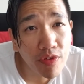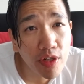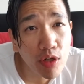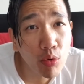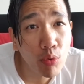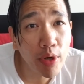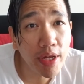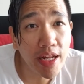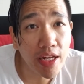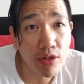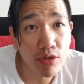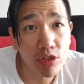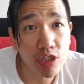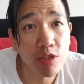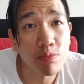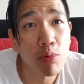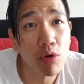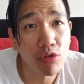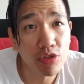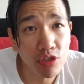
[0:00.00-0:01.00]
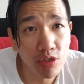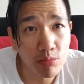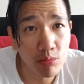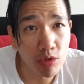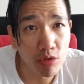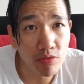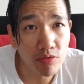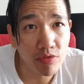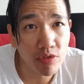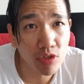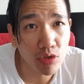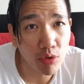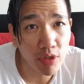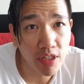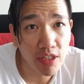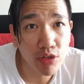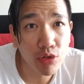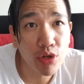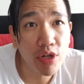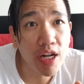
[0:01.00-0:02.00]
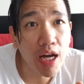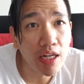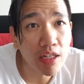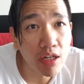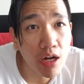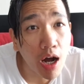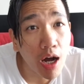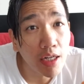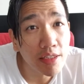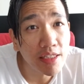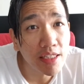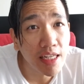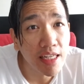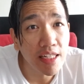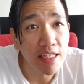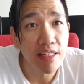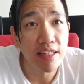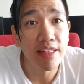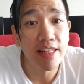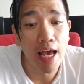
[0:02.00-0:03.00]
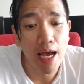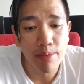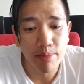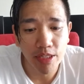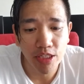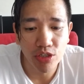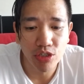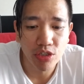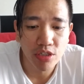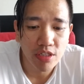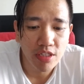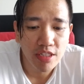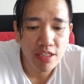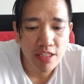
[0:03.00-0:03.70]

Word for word: in a way that you're supposed to move. So it, you're not causing any damage.